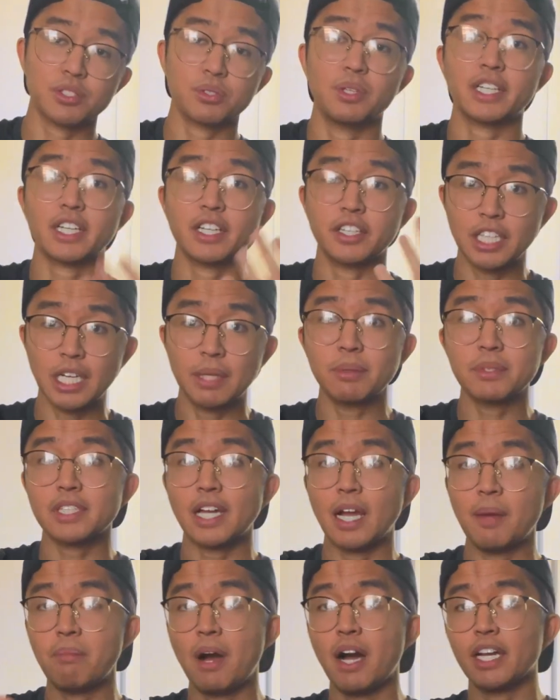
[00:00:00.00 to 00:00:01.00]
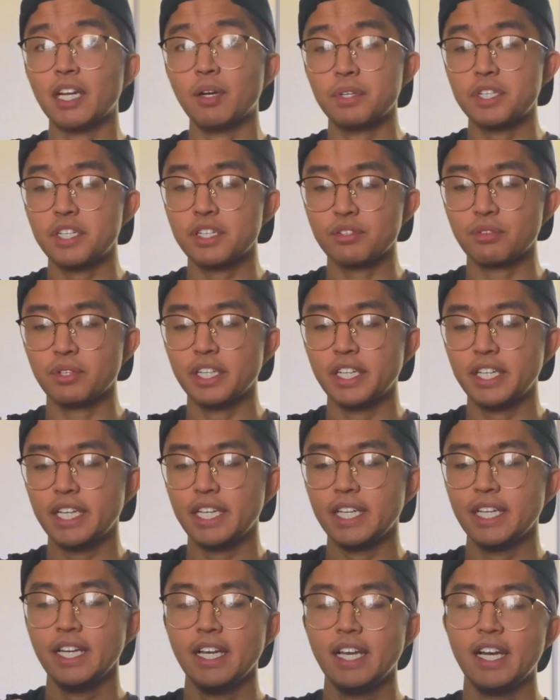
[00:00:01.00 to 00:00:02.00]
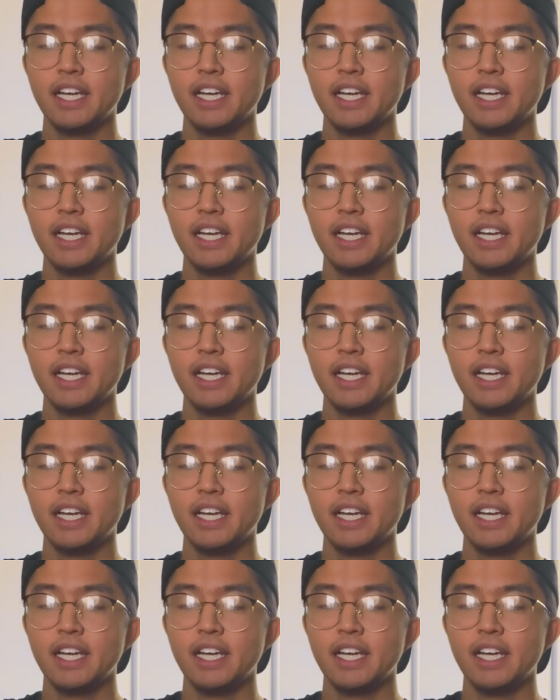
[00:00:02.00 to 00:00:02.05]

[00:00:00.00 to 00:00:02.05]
so like a double side pocket, which is really neat.